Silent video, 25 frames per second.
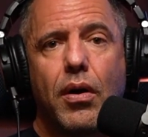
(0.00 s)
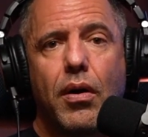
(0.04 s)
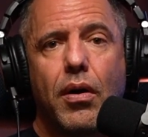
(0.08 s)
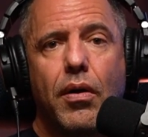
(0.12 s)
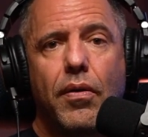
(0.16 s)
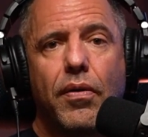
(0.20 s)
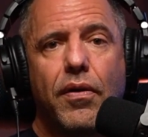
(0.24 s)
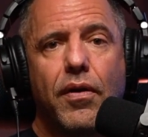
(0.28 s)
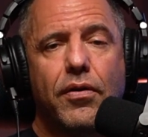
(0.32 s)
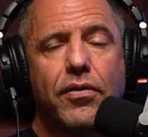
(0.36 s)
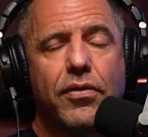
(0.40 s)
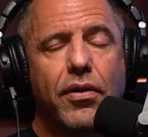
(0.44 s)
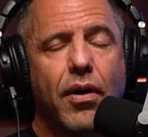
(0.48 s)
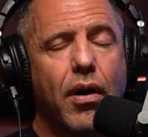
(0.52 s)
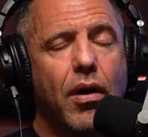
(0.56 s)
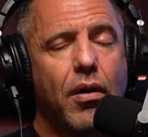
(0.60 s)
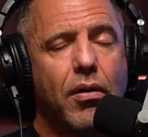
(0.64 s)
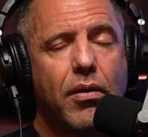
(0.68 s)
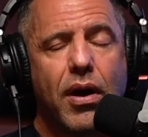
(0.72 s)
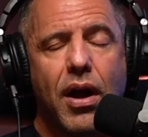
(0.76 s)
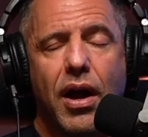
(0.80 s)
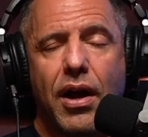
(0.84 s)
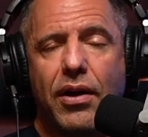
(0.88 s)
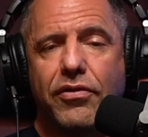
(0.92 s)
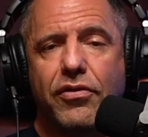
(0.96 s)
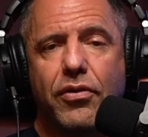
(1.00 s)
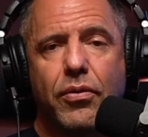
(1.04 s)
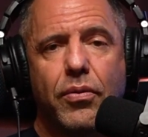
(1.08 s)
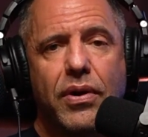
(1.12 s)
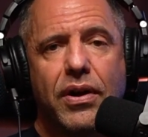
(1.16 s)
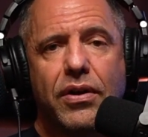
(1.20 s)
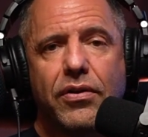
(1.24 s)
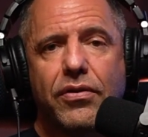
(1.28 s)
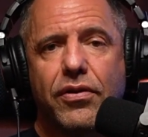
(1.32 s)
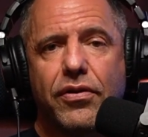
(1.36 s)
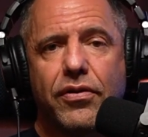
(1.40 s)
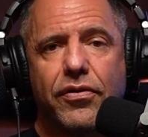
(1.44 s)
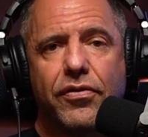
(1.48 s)
there's all kinds of
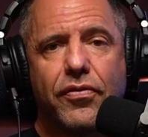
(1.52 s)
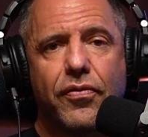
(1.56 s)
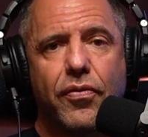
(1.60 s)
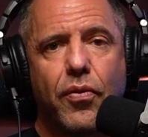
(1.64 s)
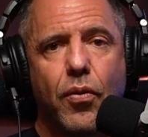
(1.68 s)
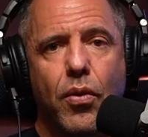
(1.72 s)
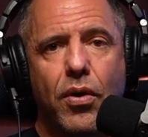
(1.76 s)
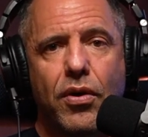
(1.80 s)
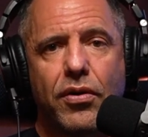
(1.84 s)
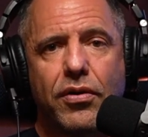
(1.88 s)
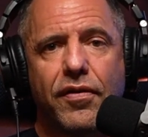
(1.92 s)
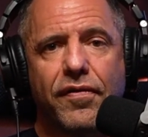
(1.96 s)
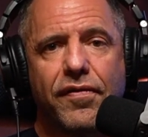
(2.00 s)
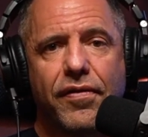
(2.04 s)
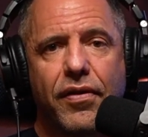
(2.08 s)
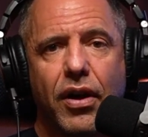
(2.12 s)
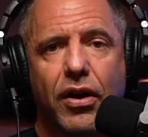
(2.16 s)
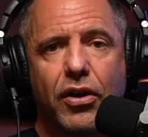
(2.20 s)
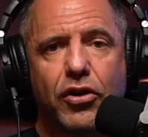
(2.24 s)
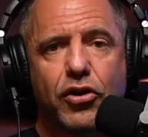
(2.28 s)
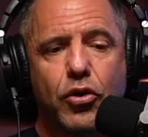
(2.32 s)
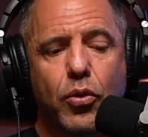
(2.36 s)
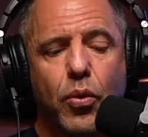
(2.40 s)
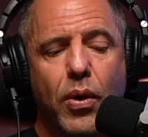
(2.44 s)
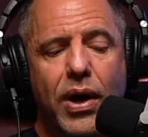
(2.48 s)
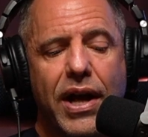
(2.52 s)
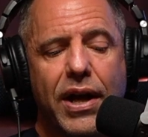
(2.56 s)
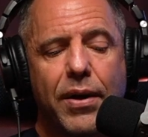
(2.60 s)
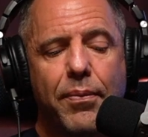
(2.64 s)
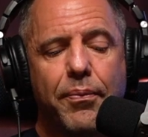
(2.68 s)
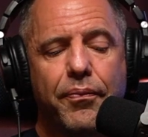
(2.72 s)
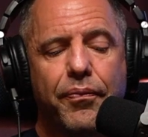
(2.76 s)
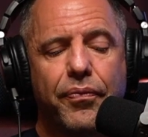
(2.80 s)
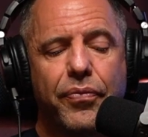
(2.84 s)
reasons for it to fluctuate.